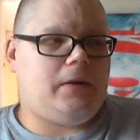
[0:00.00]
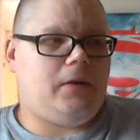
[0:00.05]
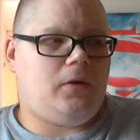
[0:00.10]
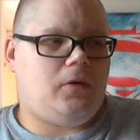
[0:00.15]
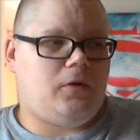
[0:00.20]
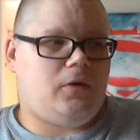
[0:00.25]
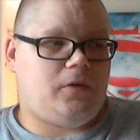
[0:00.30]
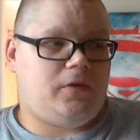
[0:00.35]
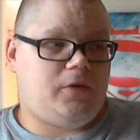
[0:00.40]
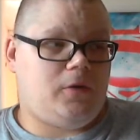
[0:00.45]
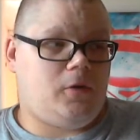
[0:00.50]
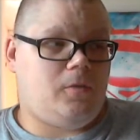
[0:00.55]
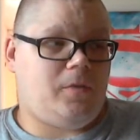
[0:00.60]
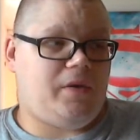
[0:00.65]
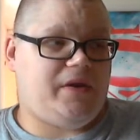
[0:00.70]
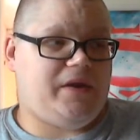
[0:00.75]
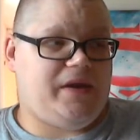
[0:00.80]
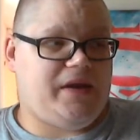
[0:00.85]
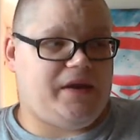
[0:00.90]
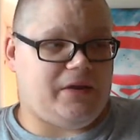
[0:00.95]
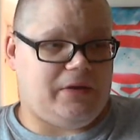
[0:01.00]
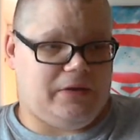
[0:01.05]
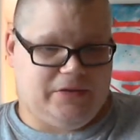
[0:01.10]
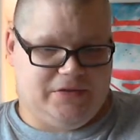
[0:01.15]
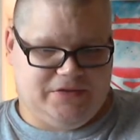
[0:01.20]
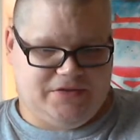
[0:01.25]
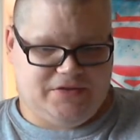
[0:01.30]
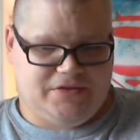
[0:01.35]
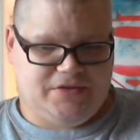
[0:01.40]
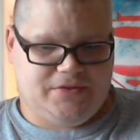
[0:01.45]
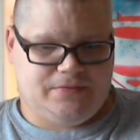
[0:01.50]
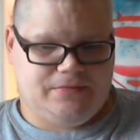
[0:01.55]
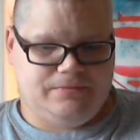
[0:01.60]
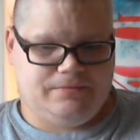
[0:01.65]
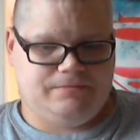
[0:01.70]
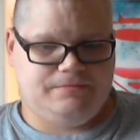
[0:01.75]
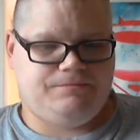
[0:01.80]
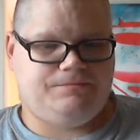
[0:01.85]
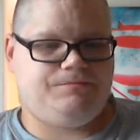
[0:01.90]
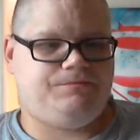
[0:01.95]
or no one else,
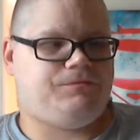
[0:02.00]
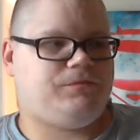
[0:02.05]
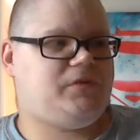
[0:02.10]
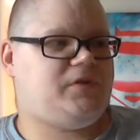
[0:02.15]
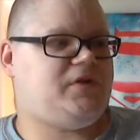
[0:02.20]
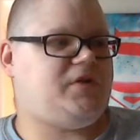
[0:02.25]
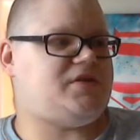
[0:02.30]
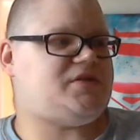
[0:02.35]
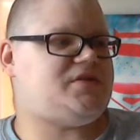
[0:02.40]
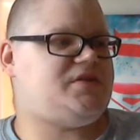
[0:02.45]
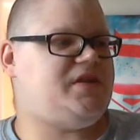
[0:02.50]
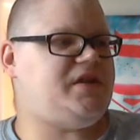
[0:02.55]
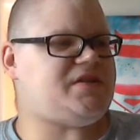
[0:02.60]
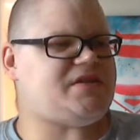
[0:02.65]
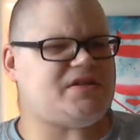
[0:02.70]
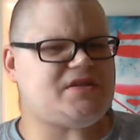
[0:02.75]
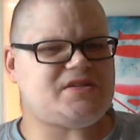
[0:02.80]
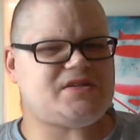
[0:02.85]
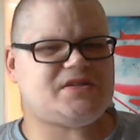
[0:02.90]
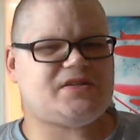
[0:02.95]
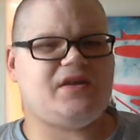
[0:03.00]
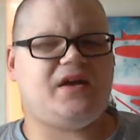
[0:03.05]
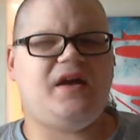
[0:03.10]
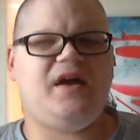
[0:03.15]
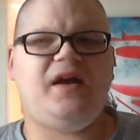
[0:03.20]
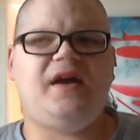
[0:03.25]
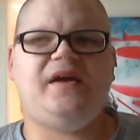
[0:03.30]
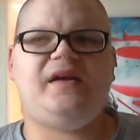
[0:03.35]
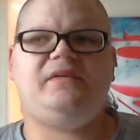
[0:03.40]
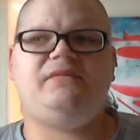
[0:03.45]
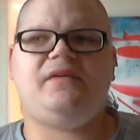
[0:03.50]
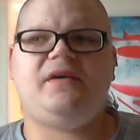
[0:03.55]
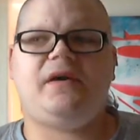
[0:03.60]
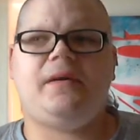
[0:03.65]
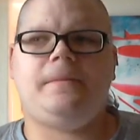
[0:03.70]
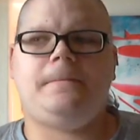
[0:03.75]
because this is kind of